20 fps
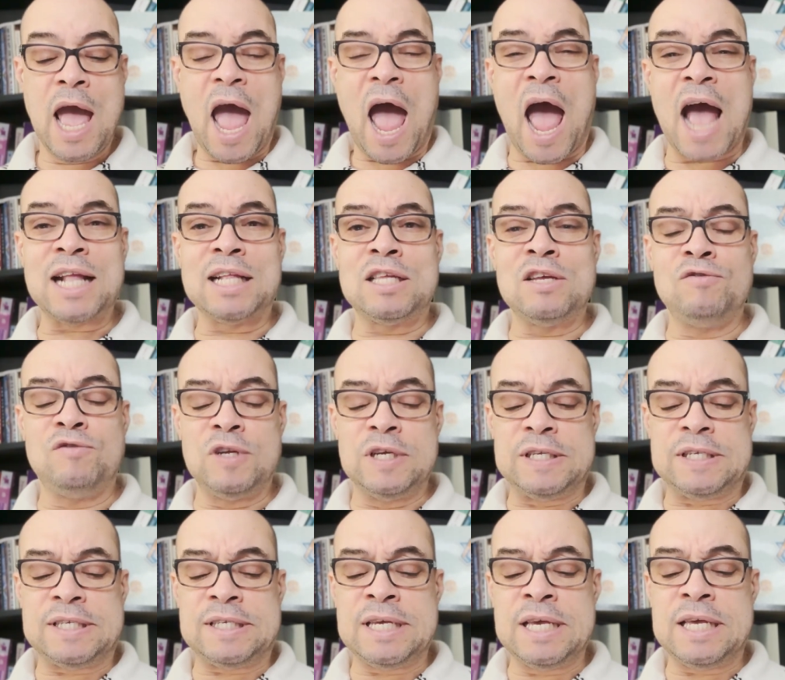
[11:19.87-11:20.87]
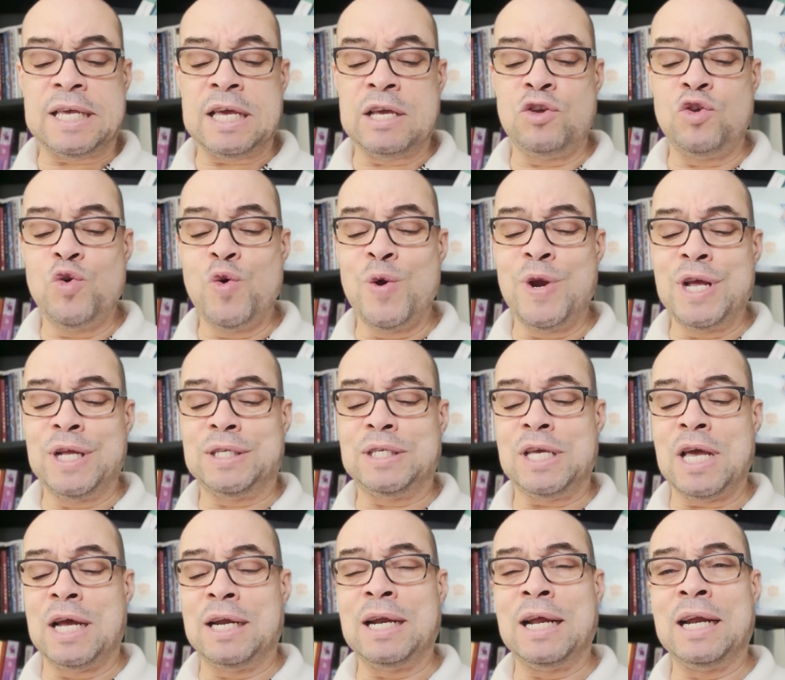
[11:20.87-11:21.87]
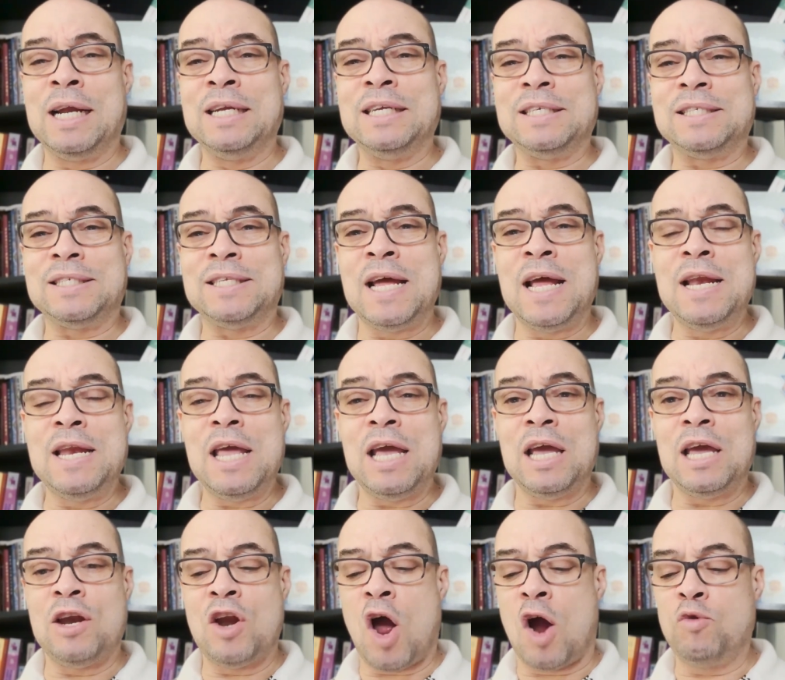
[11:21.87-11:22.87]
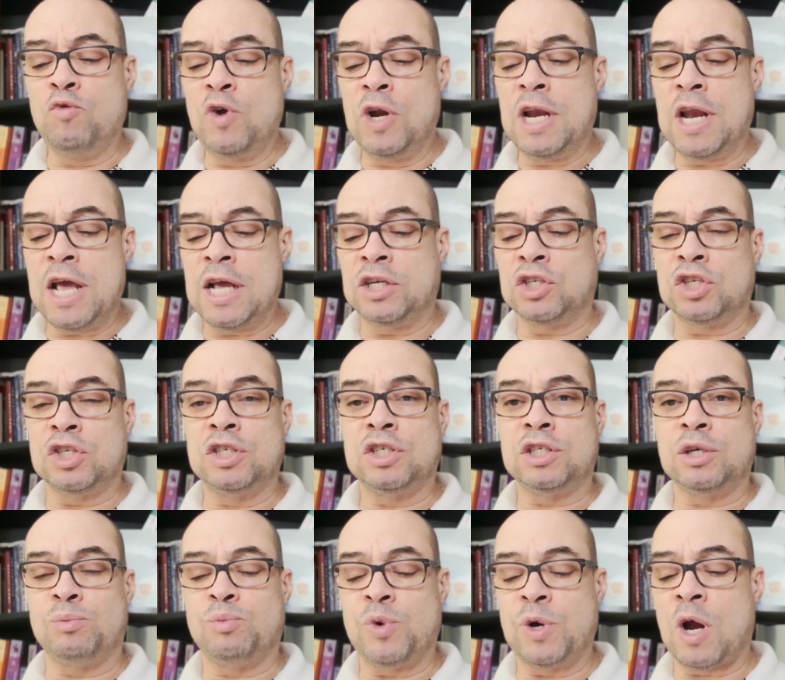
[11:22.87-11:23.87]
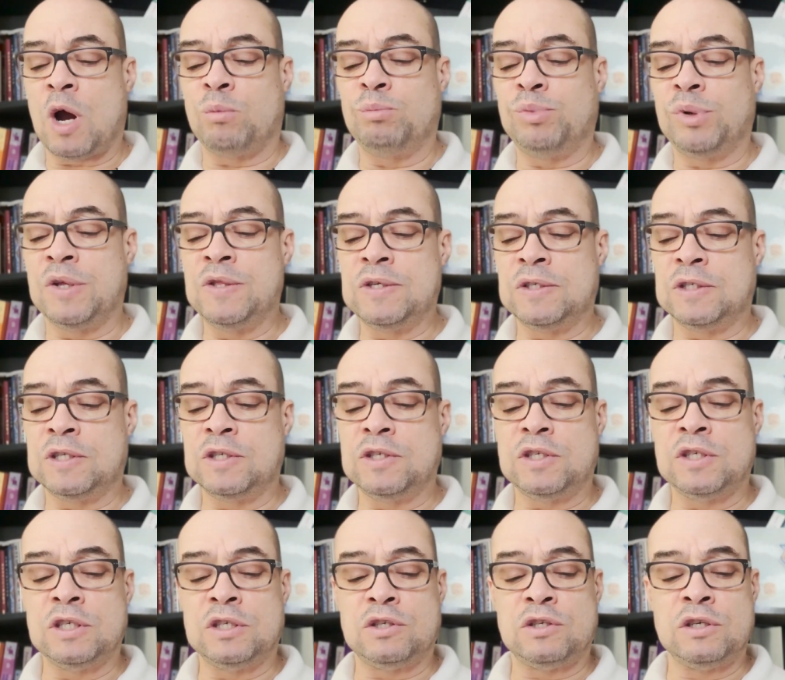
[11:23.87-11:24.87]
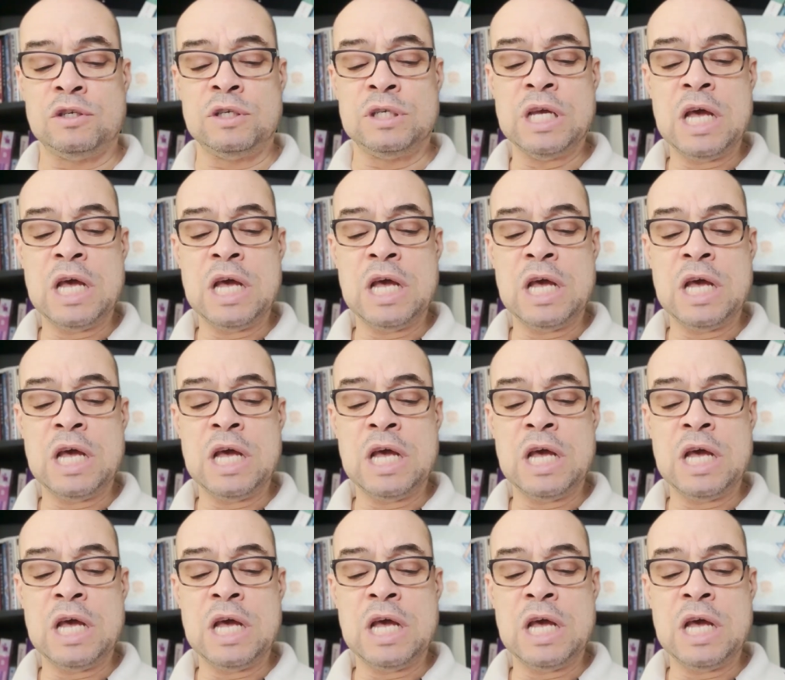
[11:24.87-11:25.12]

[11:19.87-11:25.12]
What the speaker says: actively seeking unity and understanding in our relationship with our brothers and sisters.